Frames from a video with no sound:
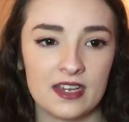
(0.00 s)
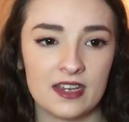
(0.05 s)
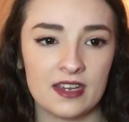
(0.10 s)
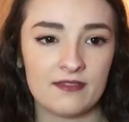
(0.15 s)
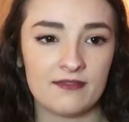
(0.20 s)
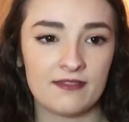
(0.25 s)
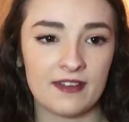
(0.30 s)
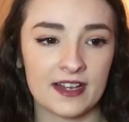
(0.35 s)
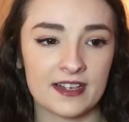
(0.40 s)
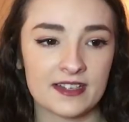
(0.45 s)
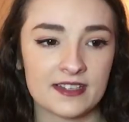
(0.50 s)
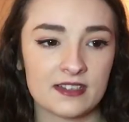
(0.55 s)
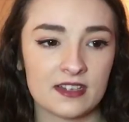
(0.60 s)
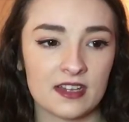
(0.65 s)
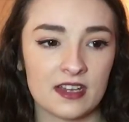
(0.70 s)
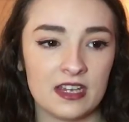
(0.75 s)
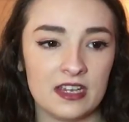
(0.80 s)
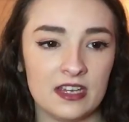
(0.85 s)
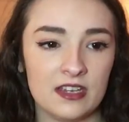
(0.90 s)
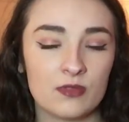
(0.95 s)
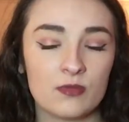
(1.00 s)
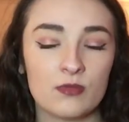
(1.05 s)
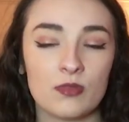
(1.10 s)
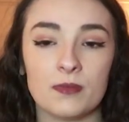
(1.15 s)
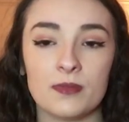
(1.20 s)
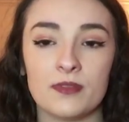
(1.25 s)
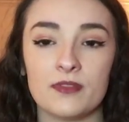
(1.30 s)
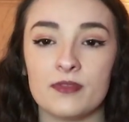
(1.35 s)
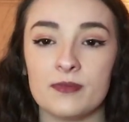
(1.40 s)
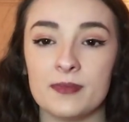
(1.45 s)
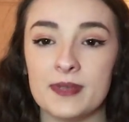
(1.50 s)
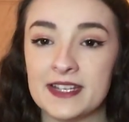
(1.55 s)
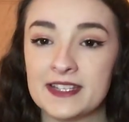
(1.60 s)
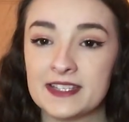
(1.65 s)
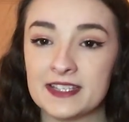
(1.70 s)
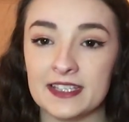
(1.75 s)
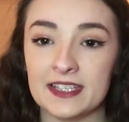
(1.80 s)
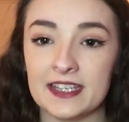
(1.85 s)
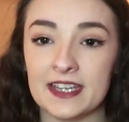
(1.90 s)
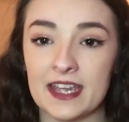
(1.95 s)
In fact, a young woman from
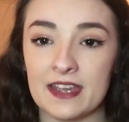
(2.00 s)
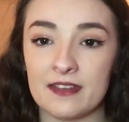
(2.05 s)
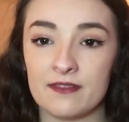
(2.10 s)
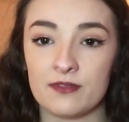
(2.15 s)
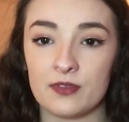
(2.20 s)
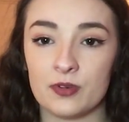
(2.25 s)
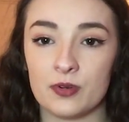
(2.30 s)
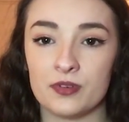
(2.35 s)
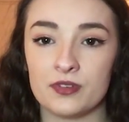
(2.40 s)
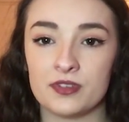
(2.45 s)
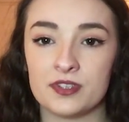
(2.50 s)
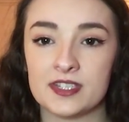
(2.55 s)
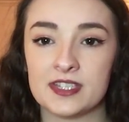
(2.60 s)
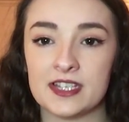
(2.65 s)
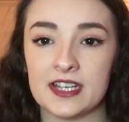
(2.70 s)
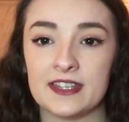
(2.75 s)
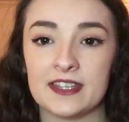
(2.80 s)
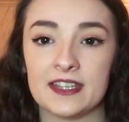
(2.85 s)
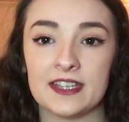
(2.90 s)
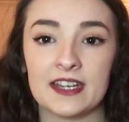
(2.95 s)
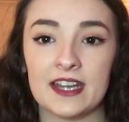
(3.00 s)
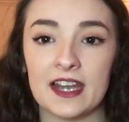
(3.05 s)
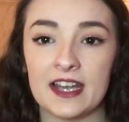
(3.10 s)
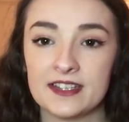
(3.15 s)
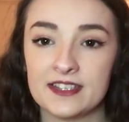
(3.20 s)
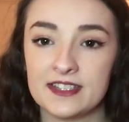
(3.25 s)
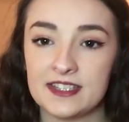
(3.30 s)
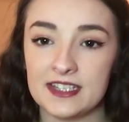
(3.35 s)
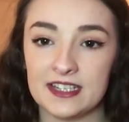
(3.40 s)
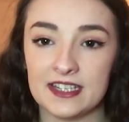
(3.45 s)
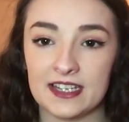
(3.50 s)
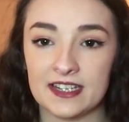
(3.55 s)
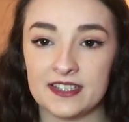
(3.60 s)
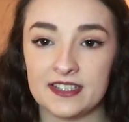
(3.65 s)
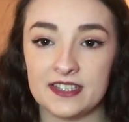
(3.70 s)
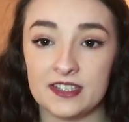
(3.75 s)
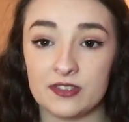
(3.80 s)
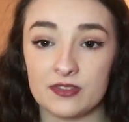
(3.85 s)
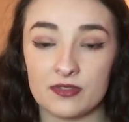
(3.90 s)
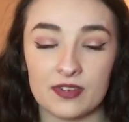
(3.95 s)
Italy came forward to say that in
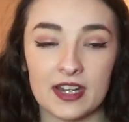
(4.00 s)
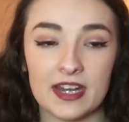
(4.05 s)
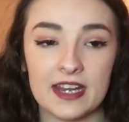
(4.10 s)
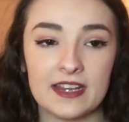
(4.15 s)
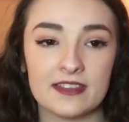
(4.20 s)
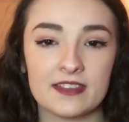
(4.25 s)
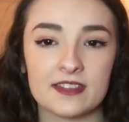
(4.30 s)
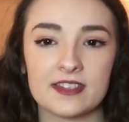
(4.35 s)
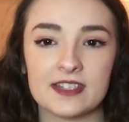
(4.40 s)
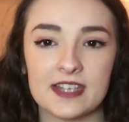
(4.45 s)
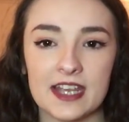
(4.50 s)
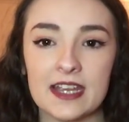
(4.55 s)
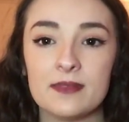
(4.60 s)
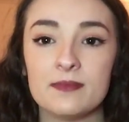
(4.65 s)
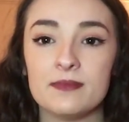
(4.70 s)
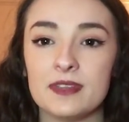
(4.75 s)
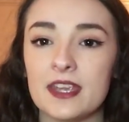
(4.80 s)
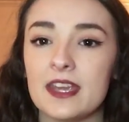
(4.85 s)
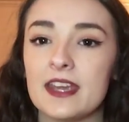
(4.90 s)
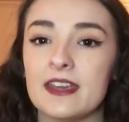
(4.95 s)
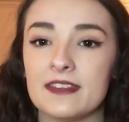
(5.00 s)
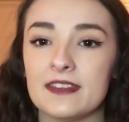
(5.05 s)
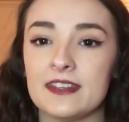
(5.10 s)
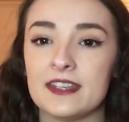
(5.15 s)
1993, the same year